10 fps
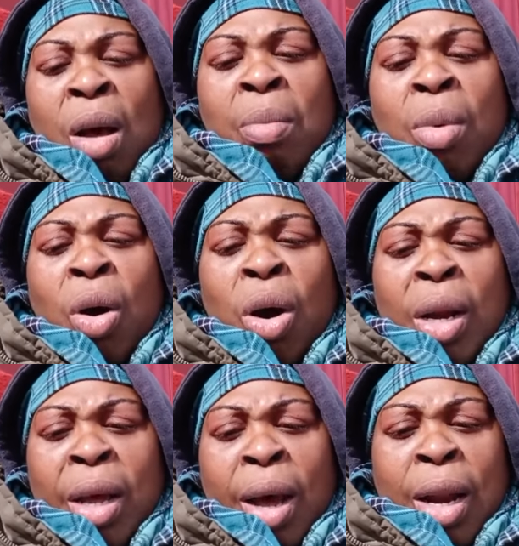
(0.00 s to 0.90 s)

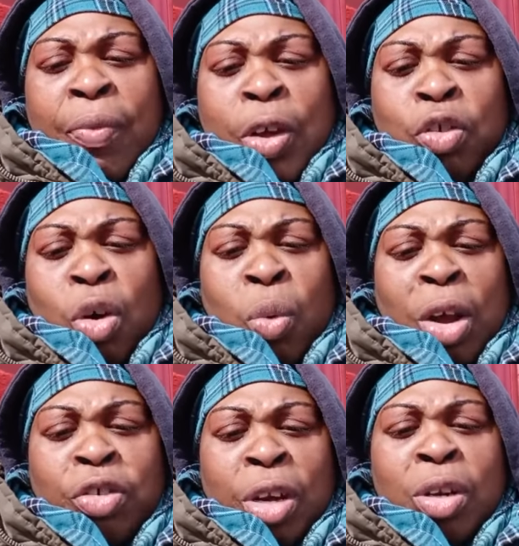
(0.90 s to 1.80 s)
Molly, Olivette, you
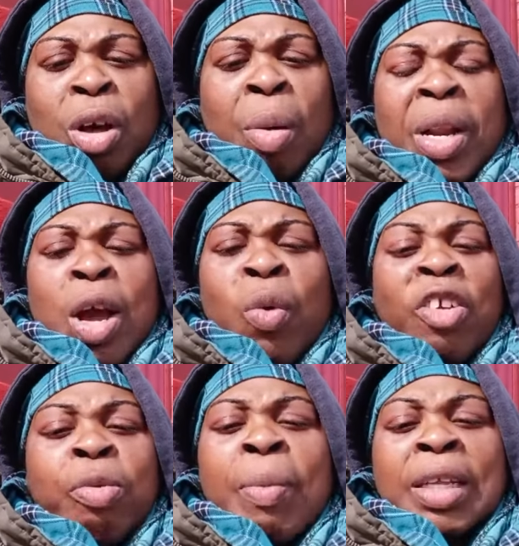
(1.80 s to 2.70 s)
wash it. No, I'm going to
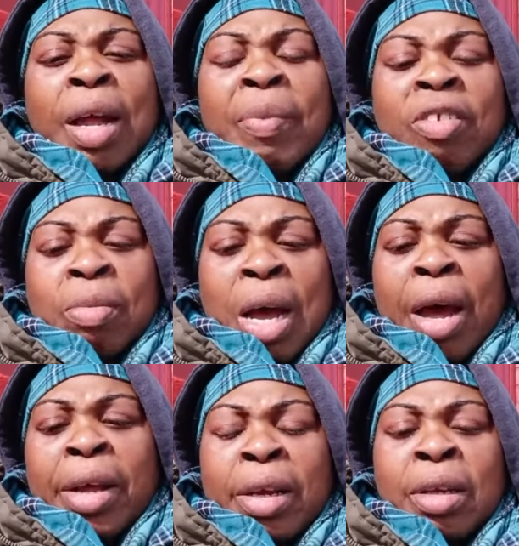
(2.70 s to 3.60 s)
wash my bottom this
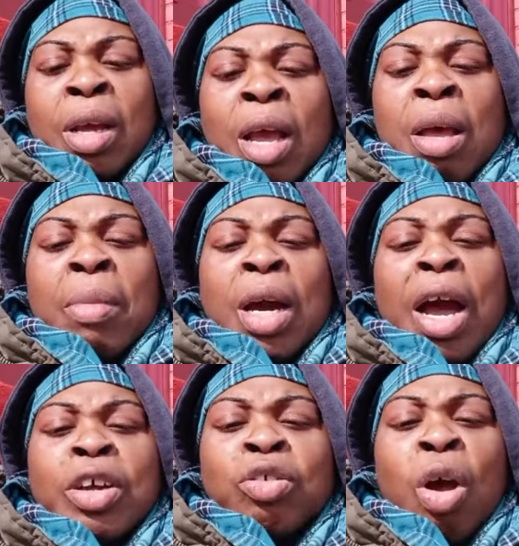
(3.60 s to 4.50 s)
morning.
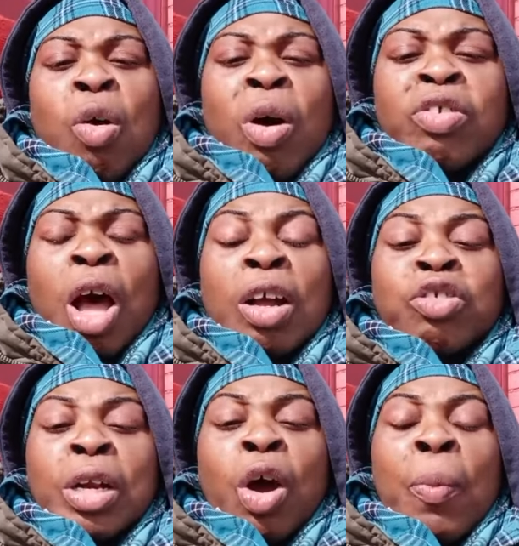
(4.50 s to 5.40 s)
Because your tongue was
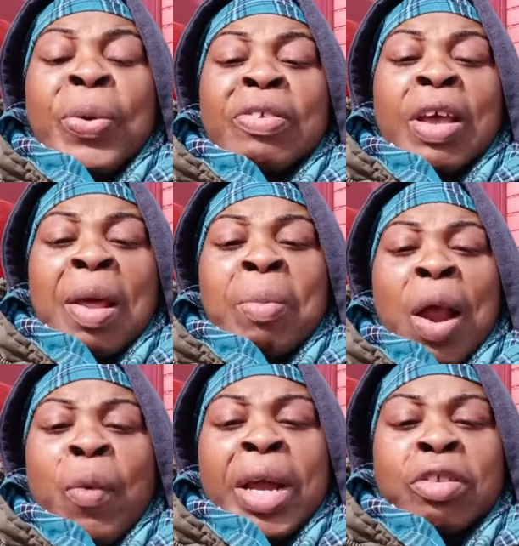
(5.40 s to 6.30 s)
actually up inside
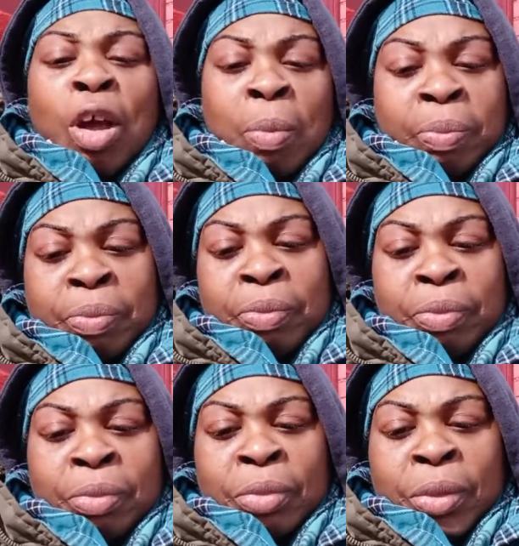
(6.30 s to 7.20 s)
my rectum.
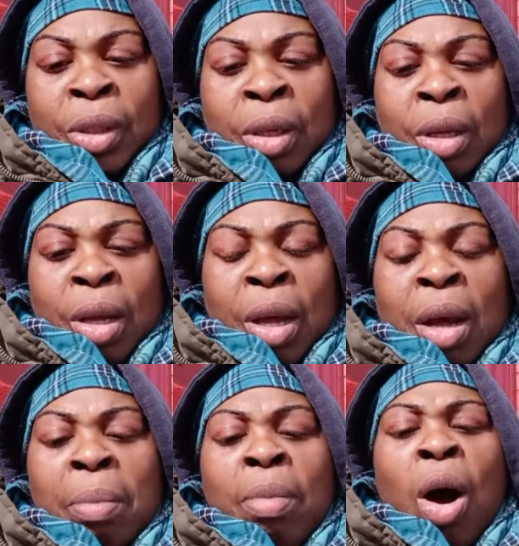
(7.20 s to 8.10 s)

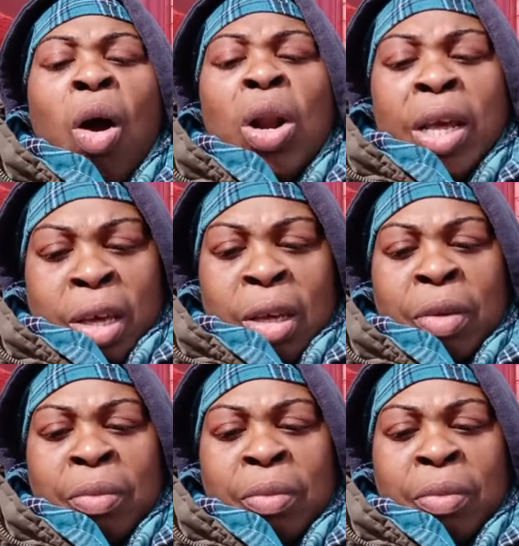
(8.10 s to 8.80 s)
Molly.